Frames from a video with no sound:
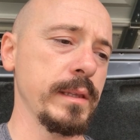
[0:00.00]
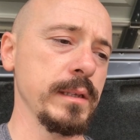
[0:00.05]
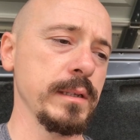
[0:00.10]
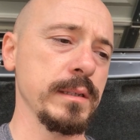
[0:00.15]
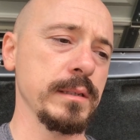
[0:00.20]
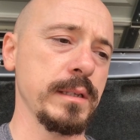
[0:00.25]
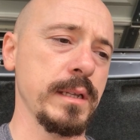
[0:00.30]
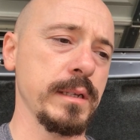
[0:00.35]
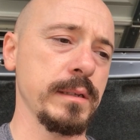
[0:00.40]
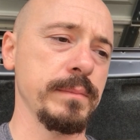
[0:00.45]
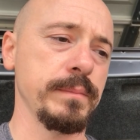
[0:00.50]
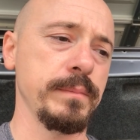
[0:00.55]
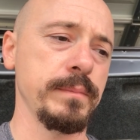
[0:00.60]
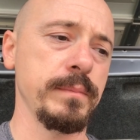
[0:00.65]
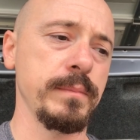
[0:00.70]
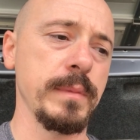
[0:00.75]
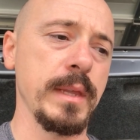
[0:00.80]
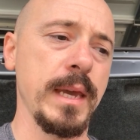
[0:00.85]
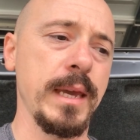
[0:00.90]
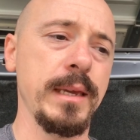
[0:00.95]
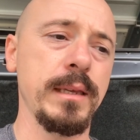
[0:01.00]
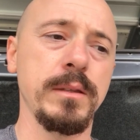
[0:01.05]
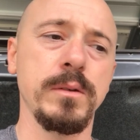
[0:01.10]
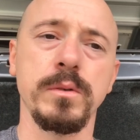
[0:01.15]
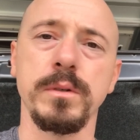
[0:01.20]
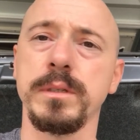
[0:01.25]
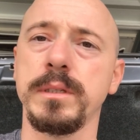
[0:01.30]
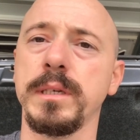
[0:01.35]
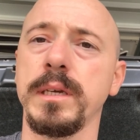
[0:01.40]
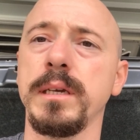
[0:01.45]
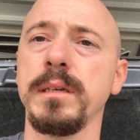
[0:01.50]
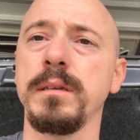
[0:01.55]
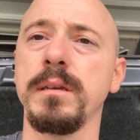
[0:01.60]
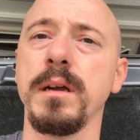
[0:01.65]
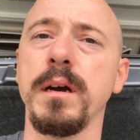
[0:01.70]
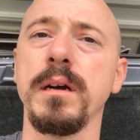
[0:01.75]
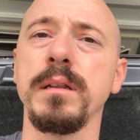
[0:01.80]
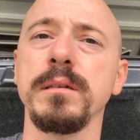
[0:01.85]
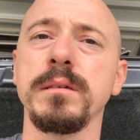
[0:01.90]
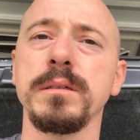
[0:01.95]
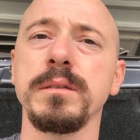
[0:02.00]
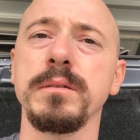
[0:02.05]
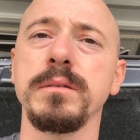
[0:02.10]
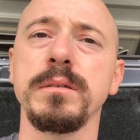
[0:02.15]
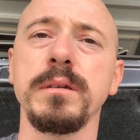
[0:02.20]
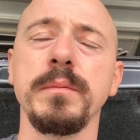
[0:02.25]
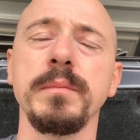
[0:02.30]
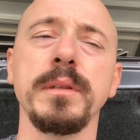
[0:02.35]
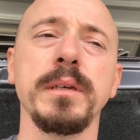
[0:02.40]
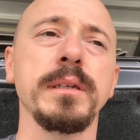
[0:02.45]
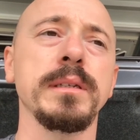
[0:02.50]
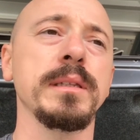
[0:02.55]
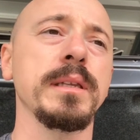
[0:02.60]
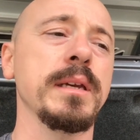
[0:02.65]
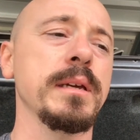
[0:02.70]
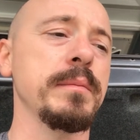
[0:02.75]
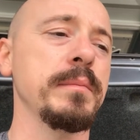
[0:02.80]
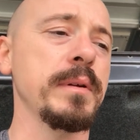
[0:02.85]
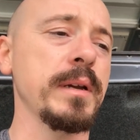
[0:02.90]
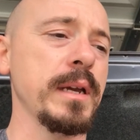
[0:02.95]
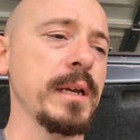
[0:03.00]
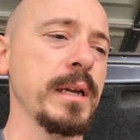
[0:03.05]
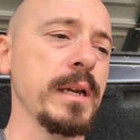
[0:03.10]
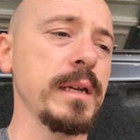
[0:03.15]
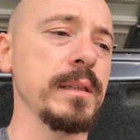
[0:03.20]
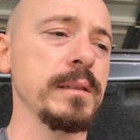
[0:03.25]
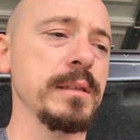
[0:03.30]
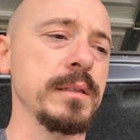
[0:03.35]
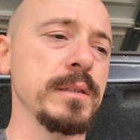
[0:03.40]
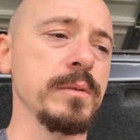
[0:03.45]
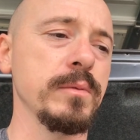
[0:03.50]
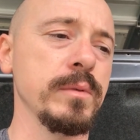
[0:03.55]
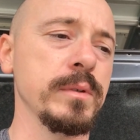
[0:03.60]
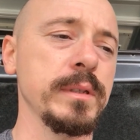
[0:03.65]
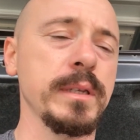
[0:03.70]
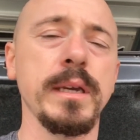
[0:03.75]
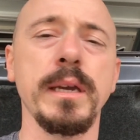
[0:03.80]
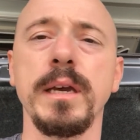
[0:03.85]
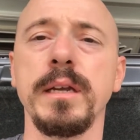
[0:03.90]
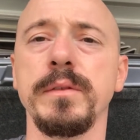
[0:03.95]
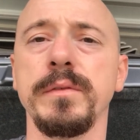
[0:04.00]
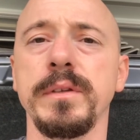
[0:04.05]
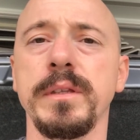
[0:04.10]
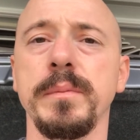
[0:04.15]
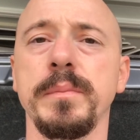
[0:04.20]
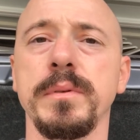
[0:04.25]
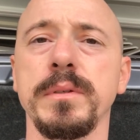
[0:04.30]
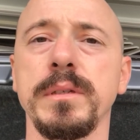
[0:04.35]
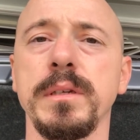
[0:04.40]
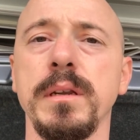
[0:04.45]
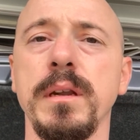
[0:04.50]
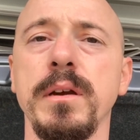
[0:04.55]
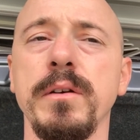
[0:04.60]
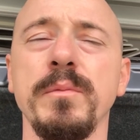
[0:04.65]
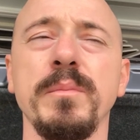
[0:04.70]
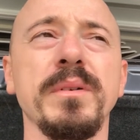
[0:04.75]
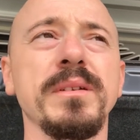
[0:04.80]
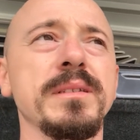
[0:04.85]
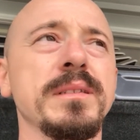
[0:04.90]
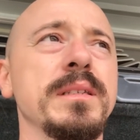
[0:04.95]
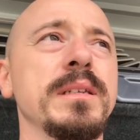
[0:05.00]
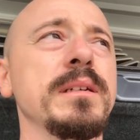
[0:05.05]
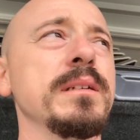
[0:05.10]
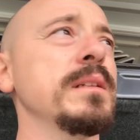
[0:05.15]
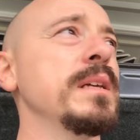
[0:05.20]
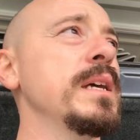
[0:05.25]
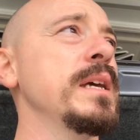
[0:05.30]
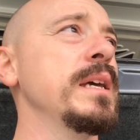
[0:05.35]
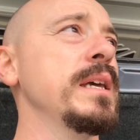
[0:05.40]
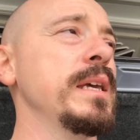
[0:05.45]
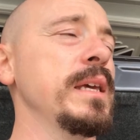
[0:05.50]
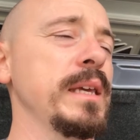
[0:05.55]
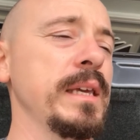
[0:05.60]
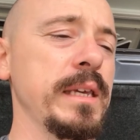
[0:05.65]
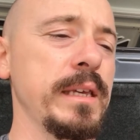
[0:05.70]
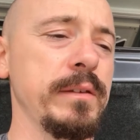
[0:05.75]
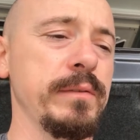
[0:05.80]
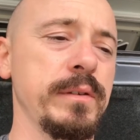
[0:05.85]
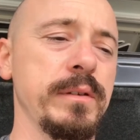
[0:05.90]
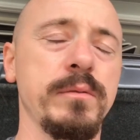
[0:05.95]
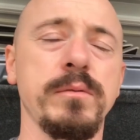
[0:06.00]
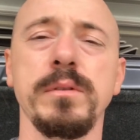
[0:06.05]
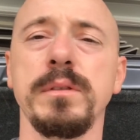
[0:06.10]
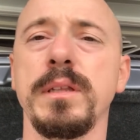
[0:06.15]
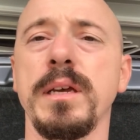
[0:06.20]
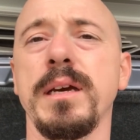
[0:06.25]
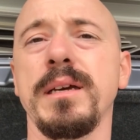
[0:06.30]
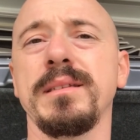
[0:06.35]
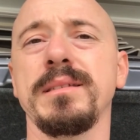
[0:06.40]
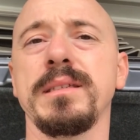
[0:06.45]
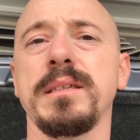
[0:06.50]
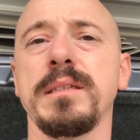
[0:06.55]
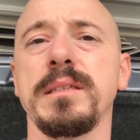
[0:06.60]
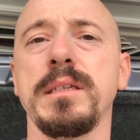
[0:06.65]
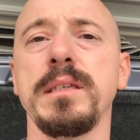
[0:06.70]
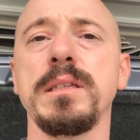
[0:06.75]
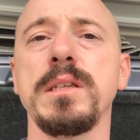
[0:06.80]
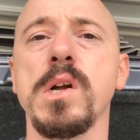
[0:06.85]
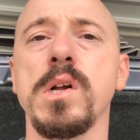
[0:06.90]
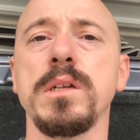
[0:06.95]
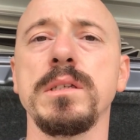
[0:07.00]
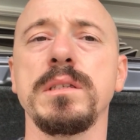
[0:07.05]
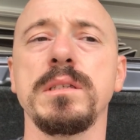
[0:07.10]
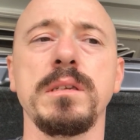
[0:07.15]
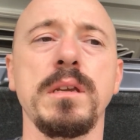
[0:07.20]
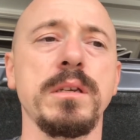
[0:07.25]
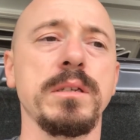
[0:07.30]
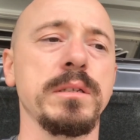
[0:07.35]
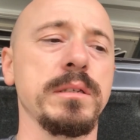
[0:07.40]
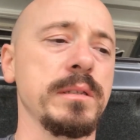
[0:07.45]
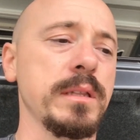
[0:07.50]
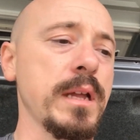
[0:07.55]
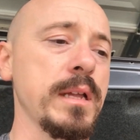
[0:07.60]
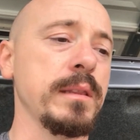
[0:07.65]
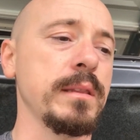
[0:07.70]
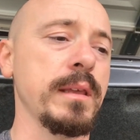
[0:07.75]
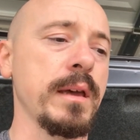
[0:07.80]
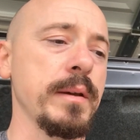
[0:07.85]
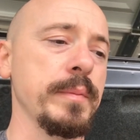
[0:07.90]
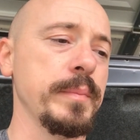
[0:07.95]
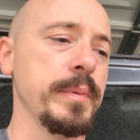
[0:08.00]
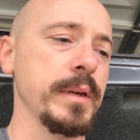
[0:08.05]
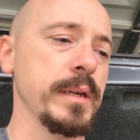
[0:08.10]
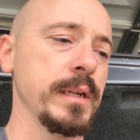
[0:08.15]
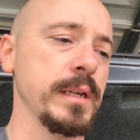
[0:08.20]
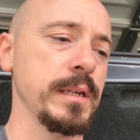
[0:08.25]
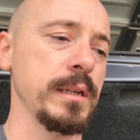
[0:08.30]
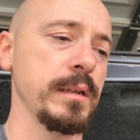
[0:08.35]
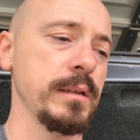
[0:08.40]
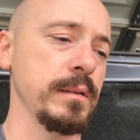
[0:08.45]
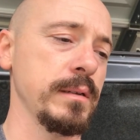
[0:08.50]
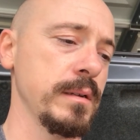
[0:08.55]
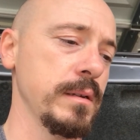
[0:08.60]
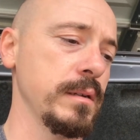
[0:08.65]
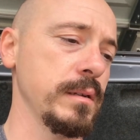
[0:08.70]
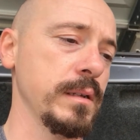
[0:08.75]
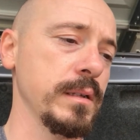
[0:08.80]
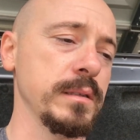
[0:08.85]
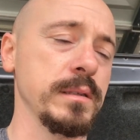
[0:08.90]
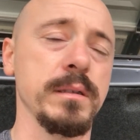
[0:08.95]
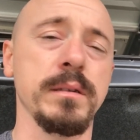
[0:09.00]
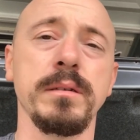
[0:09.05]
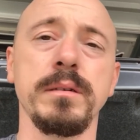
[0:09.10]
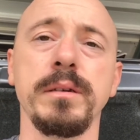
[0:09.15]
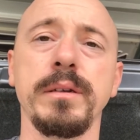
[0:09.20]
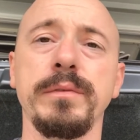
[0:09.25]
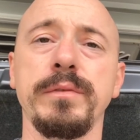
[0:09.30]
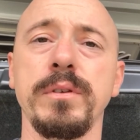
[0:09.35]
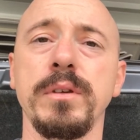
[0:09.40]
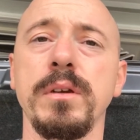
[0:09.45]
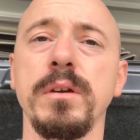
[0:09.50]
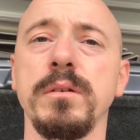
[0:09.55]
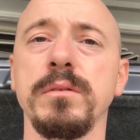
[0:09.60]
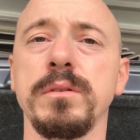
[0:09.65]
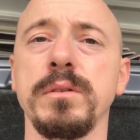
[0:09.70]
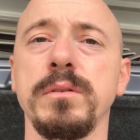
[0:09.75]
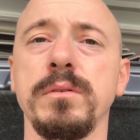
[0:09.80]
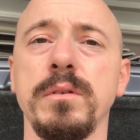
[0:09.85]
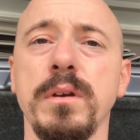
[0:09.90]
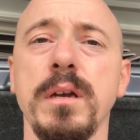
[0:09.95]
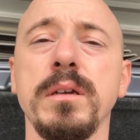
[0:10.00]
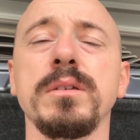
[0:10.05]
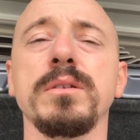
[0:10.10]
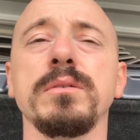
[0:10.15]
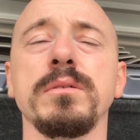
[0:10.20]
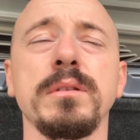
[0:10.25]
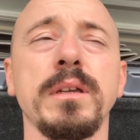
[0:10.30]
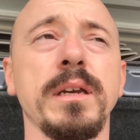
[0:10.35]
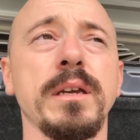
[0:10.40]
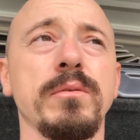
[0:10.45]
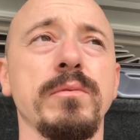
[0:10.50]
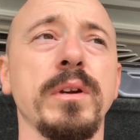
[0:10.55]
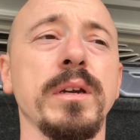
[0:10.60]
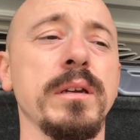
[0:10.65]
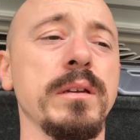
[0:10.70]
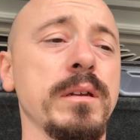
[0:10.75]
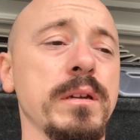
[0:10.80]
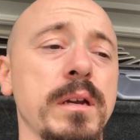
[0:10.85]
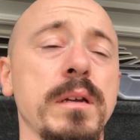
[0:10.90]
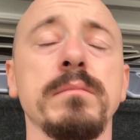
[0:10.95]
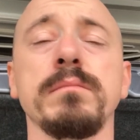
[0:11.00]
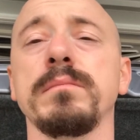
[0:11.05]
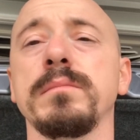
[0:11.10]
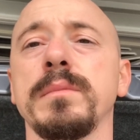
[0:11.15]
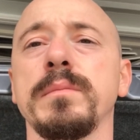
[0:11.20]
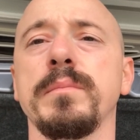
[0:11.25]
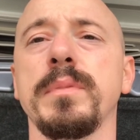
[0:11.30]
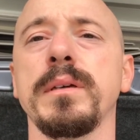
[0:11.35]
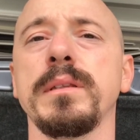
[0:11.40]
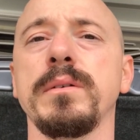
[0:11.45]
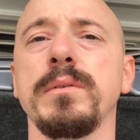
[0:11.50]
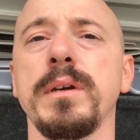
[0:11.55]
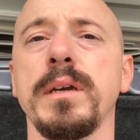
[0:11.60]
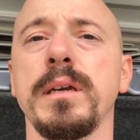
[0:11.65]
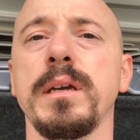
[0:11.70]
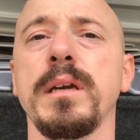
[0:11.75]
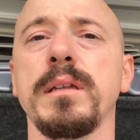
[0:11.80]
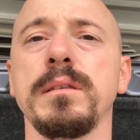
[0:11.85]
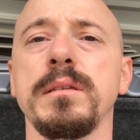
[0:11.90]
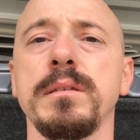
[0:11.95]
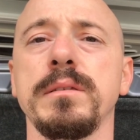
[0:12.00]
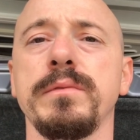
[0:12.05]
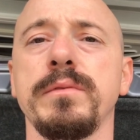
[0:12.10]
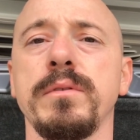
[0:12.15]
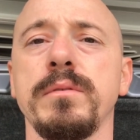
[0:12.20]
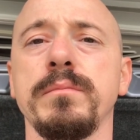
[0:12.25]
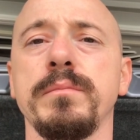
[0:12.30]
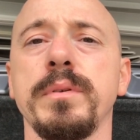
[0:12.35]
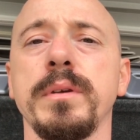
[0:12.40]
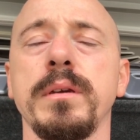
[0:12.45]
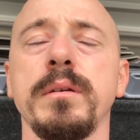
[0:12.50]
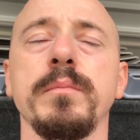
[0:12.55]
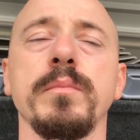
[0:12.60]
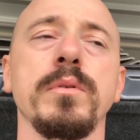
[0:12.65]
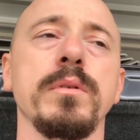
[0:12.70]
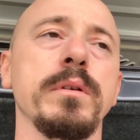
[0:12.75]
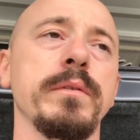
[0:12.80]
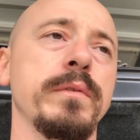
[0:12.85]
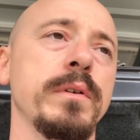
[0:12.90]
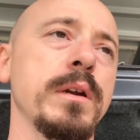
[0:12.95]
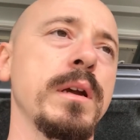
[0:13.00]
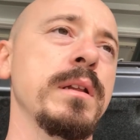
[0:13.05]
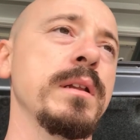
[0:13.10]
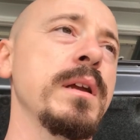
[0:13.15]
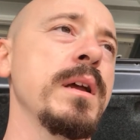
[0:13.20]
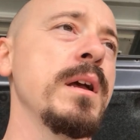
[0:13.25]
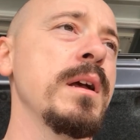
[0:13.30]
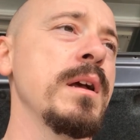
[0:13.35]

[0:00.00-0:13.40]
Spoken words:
think it's like $8 or $10 or something like that, but I got this one, they had 50% off. But still, even with that, $16 is actually not that bad, considering if you go to actual like a regular. By the way, I got this from Pick and Pull, I forgot.